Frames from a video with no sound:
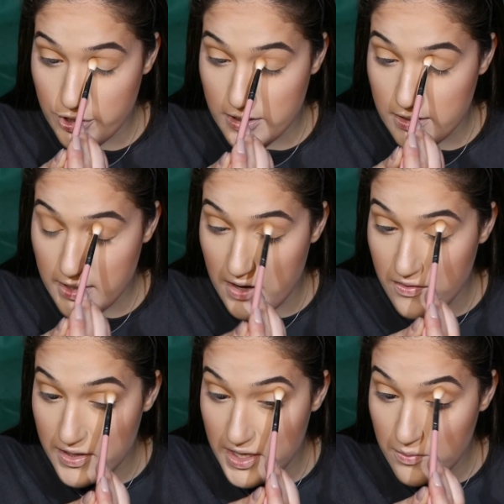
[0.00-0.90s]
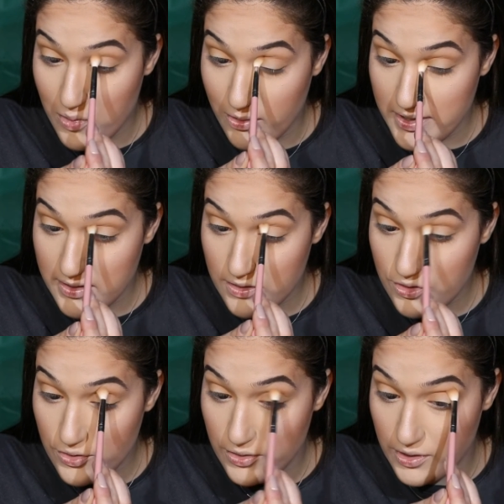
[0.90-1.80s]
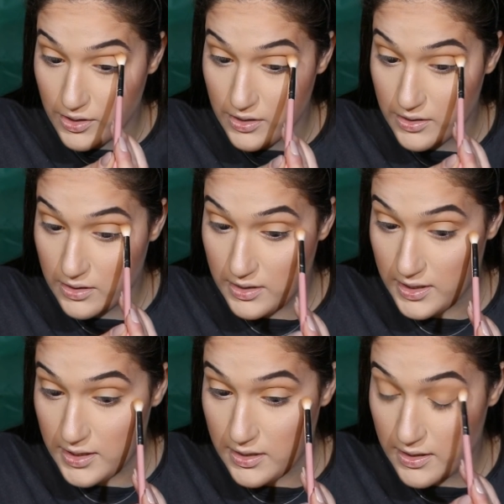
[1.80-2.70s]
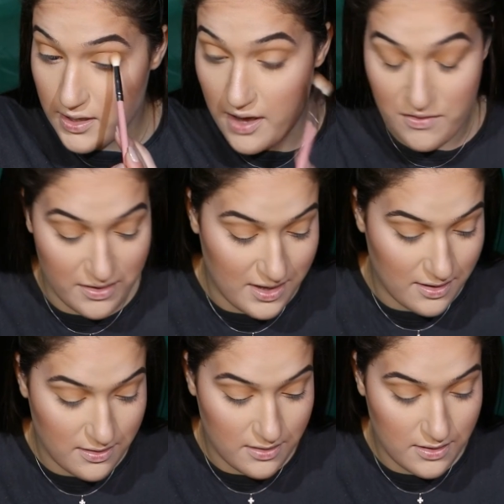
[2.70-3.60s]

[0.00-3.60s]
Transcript: just everything points to her, like everything.